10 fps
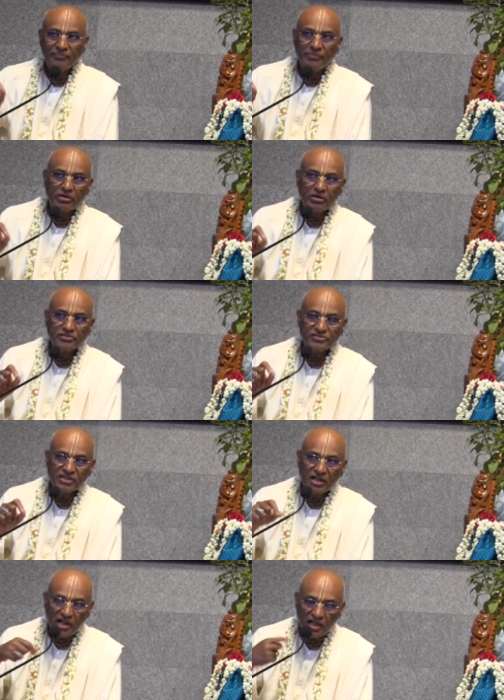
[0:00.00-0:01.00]
because
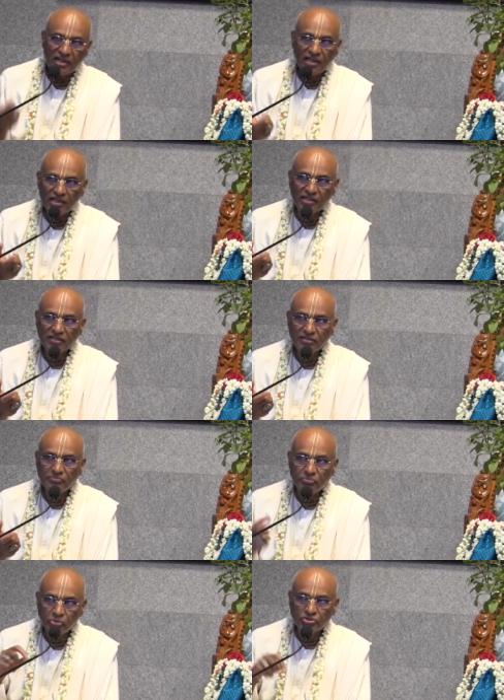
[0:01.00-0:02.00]
Kala
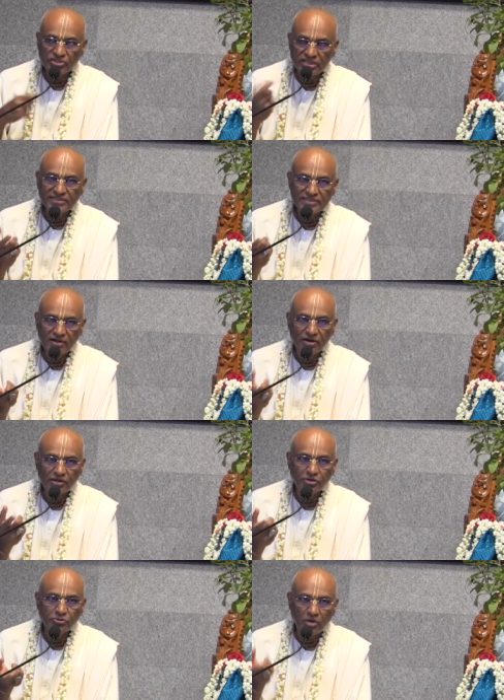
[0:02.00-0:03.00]
moves things
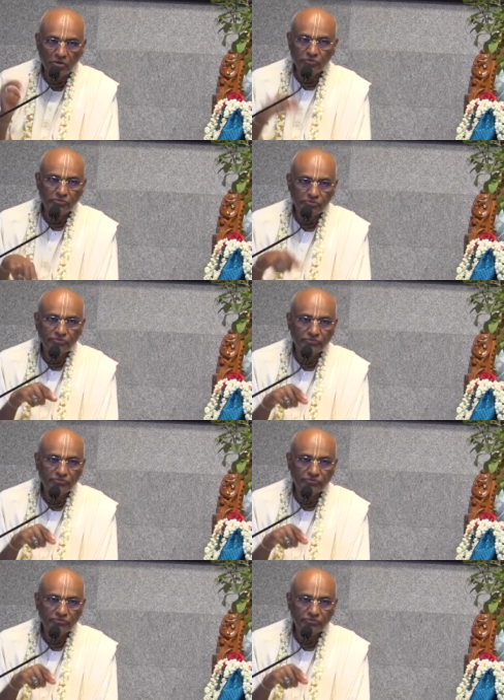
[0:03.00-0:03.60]
according to how you,